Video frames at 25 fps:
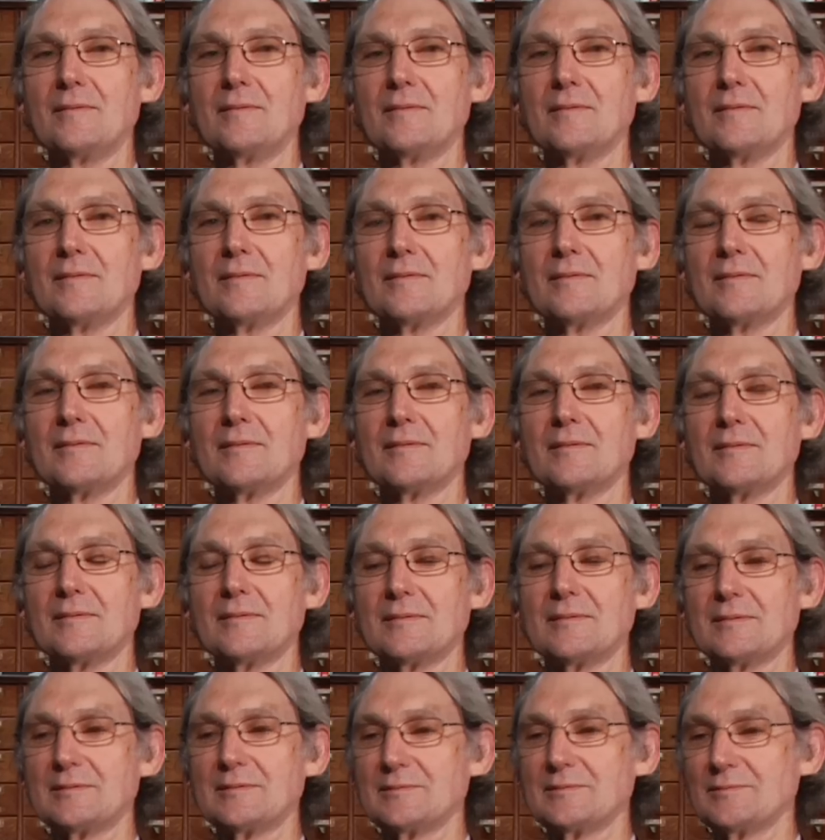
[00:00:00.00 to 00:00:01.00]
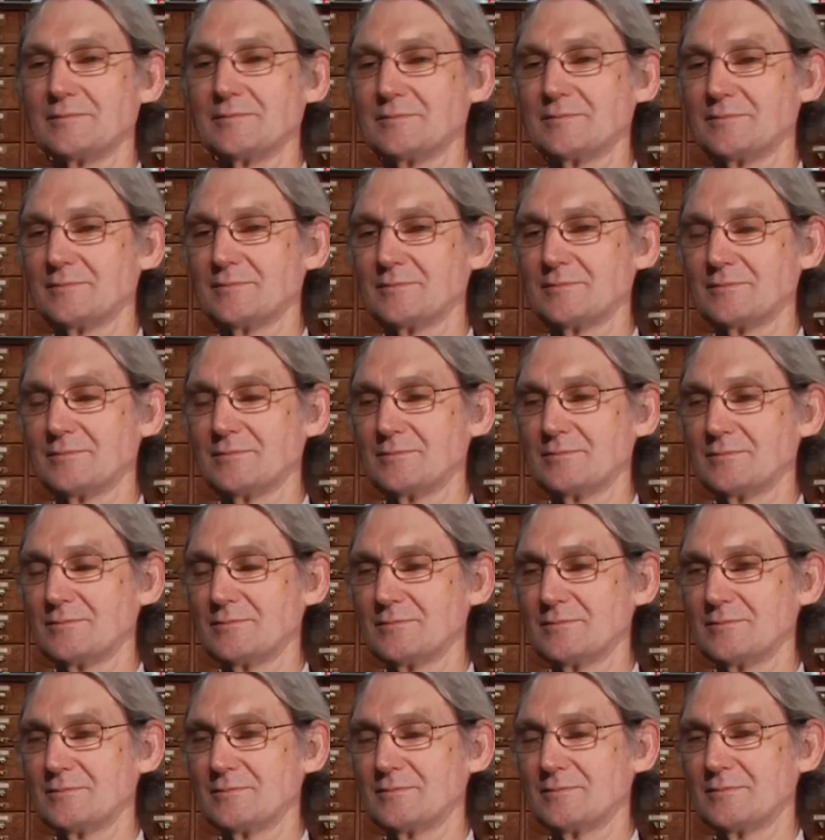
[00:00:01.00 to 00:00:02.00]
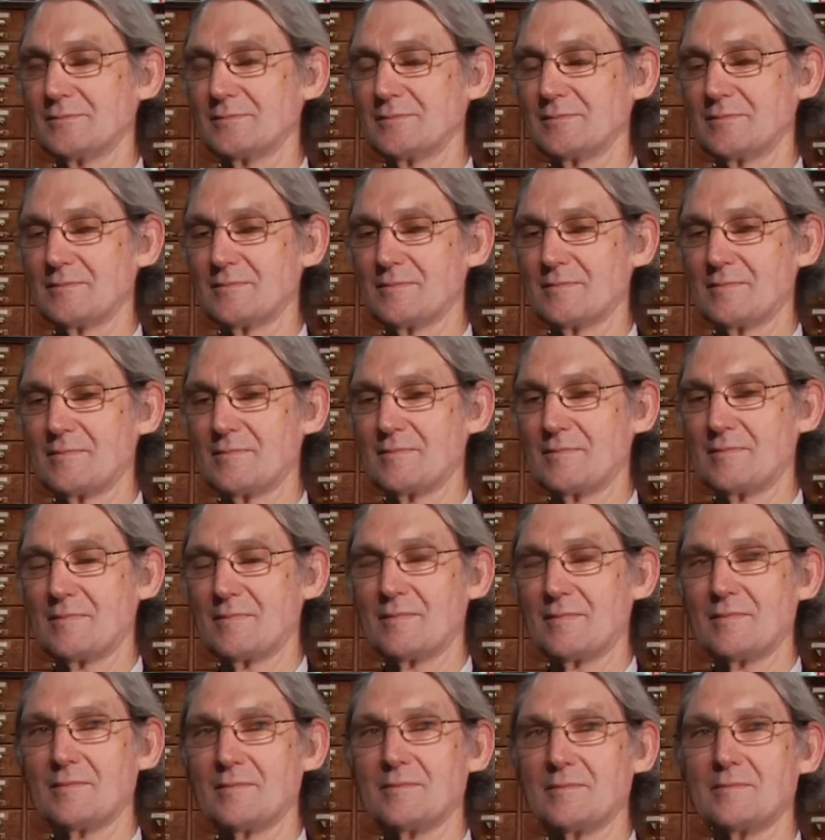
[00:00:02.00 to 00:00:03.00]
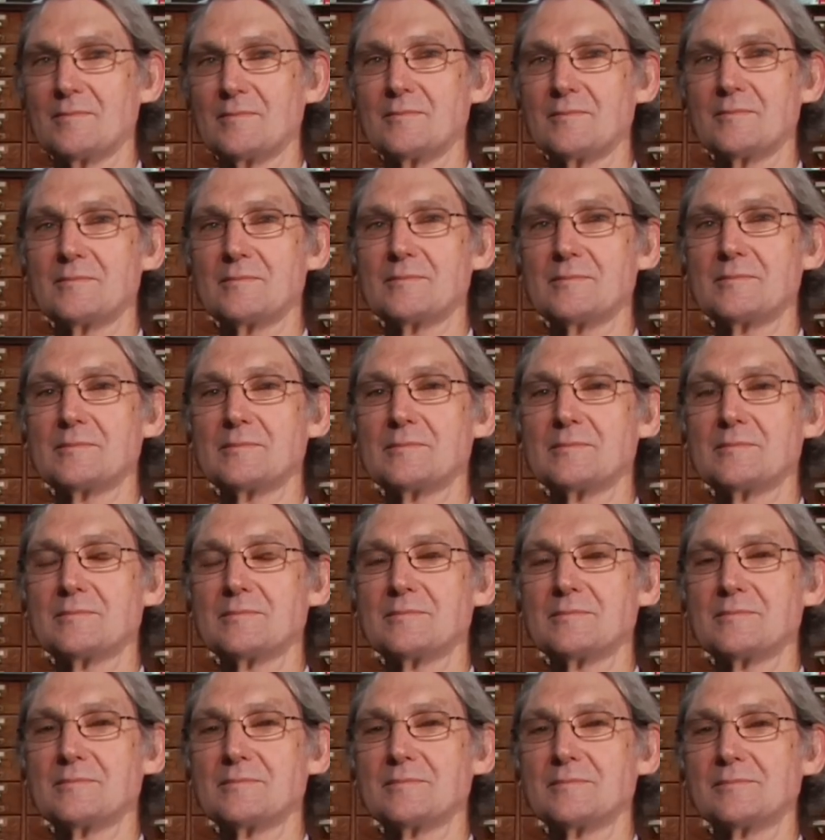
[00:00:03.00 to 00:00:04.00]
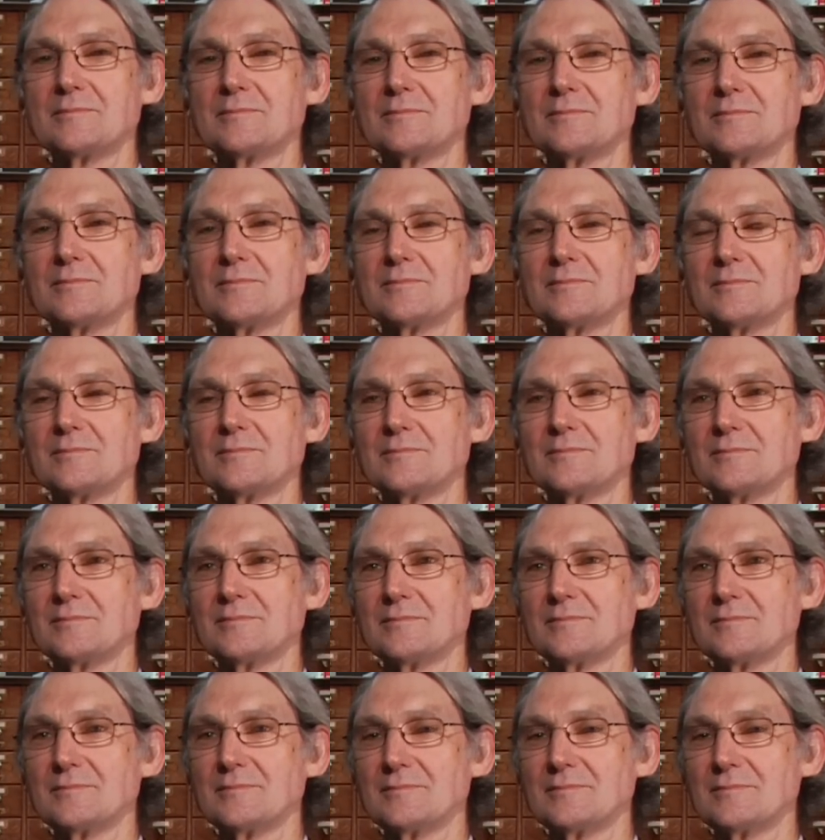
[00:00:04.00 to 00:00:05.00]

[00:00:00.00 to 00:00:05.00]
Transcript: [no speech]